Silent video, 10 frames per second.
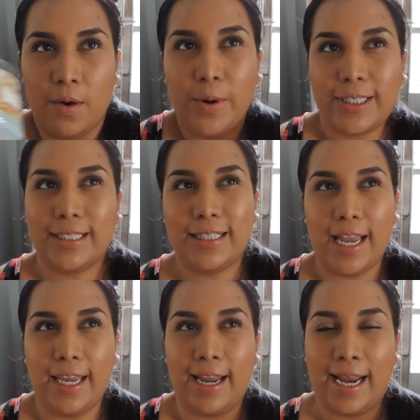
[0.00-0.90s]
which is
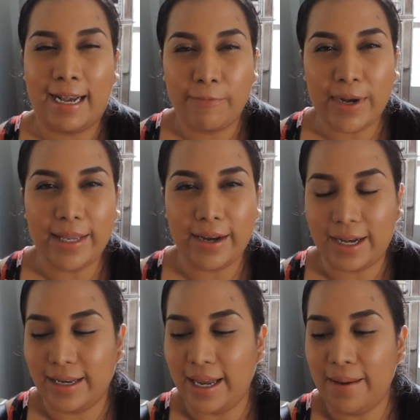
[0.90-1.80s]
like really
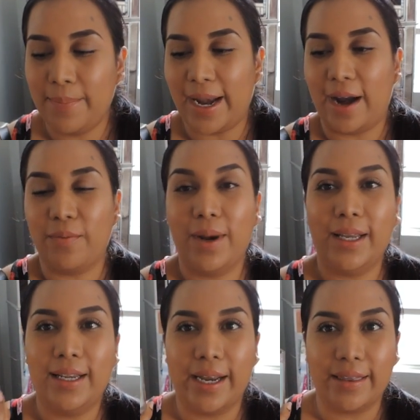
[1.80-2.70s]
clean, but I
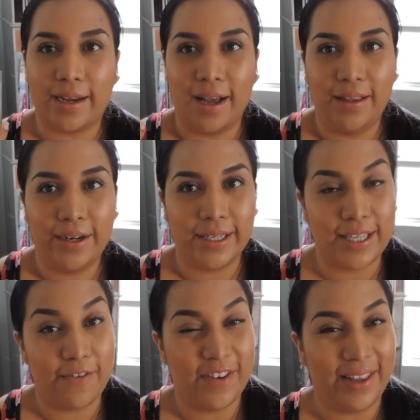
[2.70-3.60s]
really like the color because
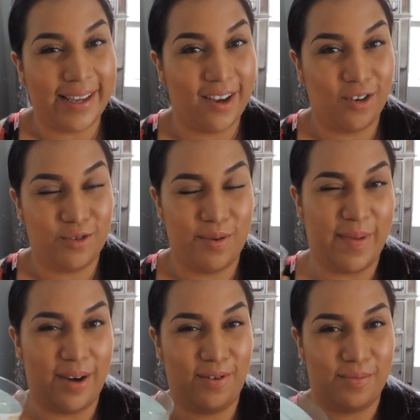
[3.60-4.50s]
I feel like it goes with
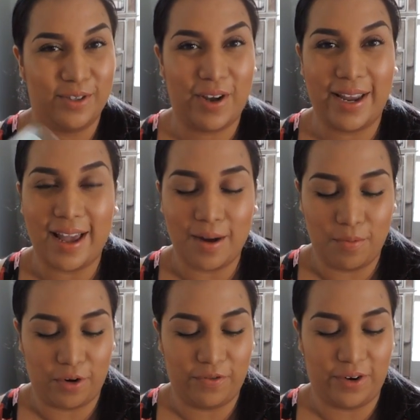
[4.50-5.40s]
my room. So I got it
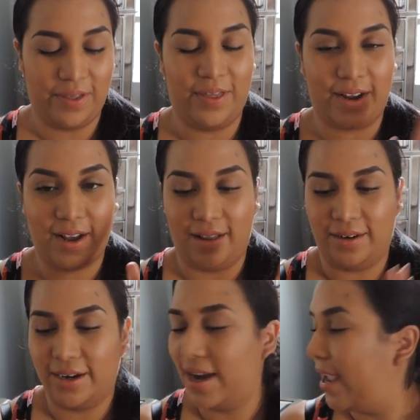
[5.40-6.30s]
more for the
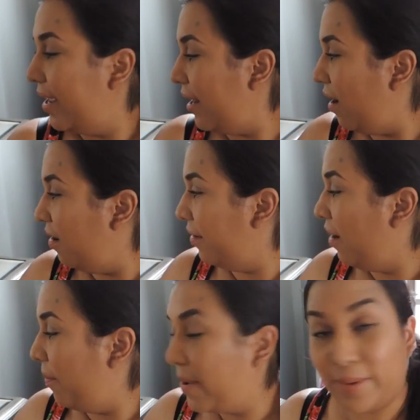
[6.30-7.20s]
color. And
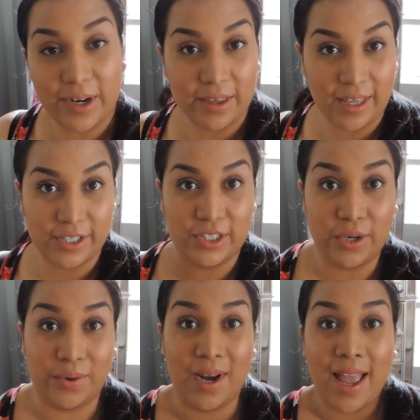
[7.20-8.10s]
I'll be burning these
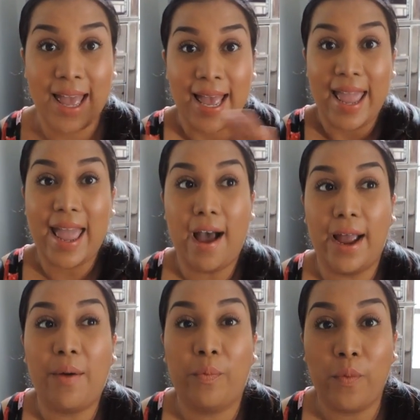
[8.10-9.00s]
soon.
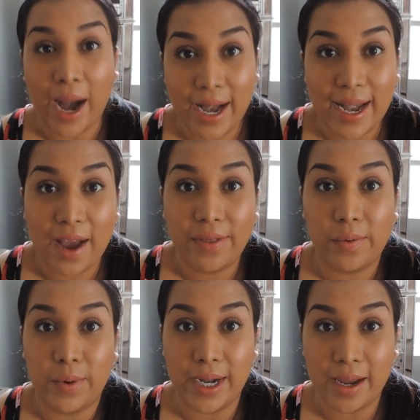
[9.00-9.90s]
Right now,
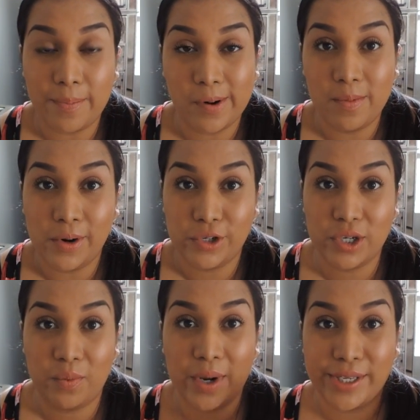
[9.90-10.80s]
they're running a
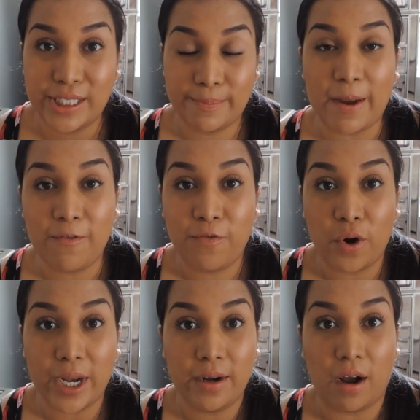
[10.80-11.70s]
promotion. When you spend
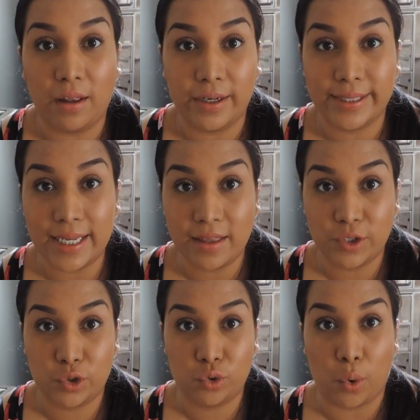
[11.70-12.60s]
$40 in
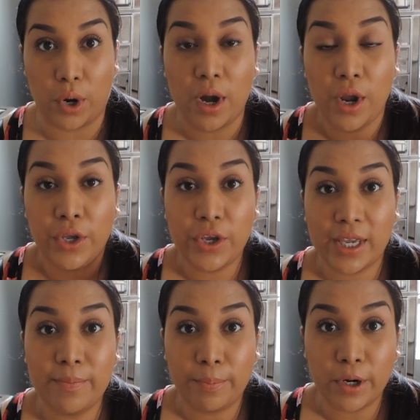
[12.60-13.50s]
the store, you
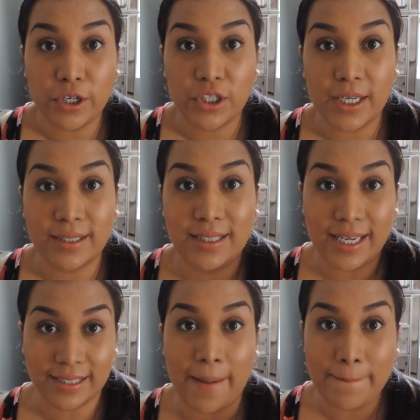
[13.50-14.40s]
can purchase
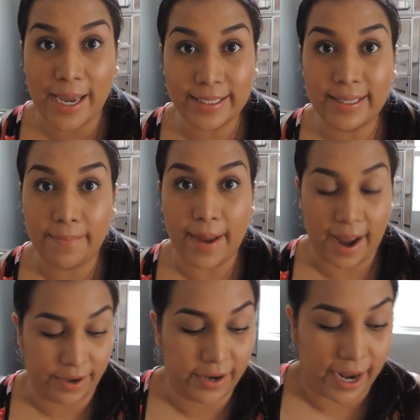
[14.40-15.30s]
this amazing
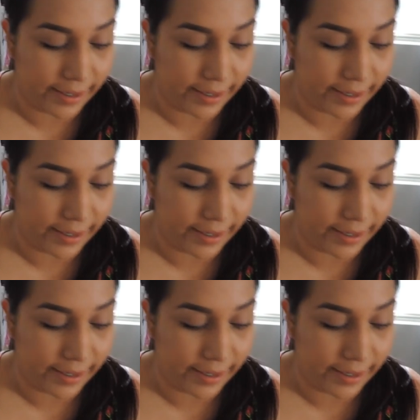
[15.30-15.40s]
bag, you